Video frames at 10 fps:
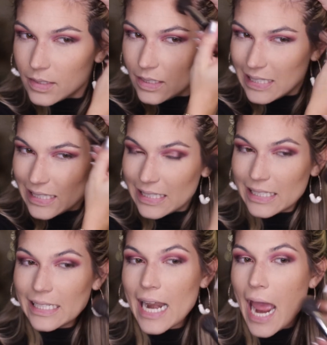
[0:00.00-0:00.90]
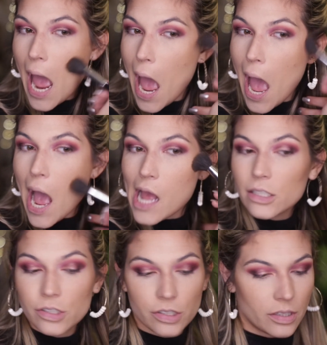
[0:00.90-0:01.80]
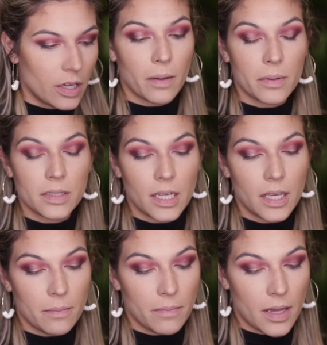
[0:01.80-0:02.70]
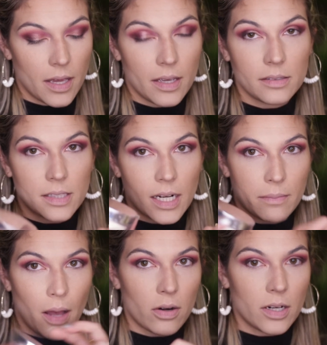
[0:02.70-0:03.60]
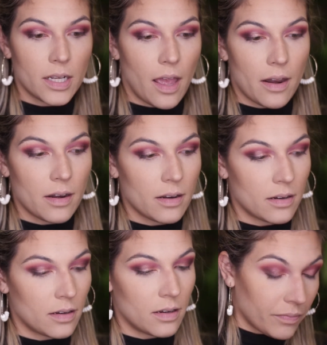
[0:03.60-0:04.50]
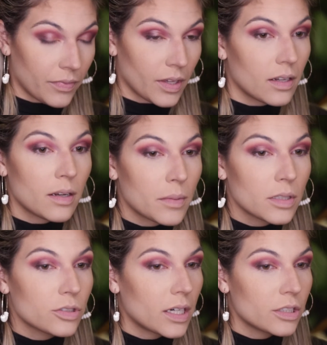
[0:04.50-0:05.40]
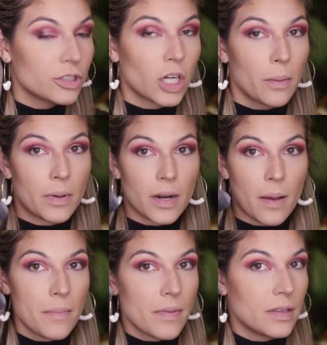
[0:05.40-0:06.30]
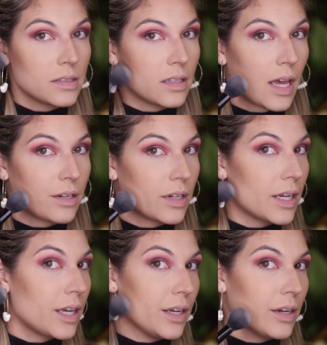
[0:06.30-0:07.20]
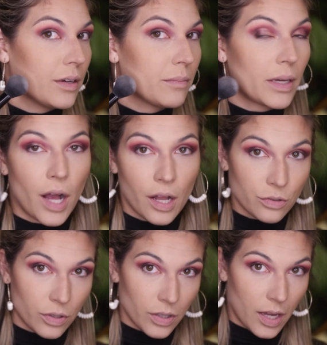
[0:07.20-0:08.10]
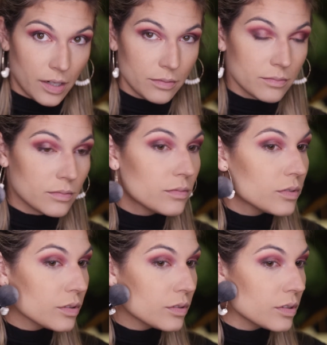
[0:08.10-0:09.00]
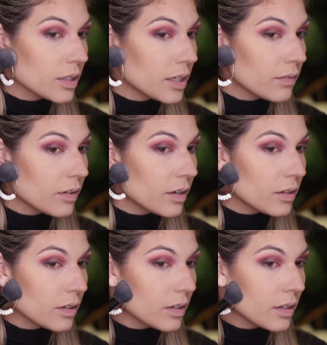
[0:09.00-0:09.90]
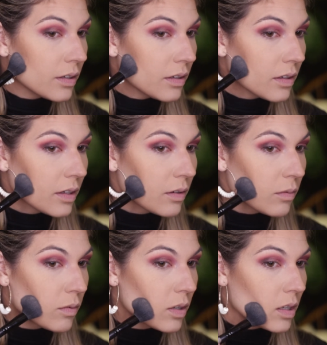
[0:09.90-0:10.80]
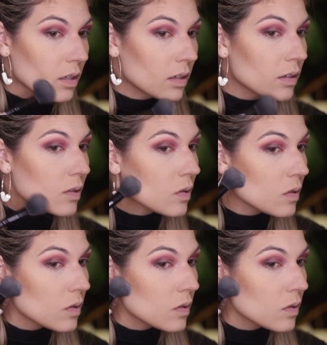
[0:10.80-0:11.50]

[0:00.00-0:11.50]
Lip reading: Snatched. I'm gonna take my setting powder again, and I'm gonna try to sharpen up this line right here, my contour line. So just kind of underneath, like one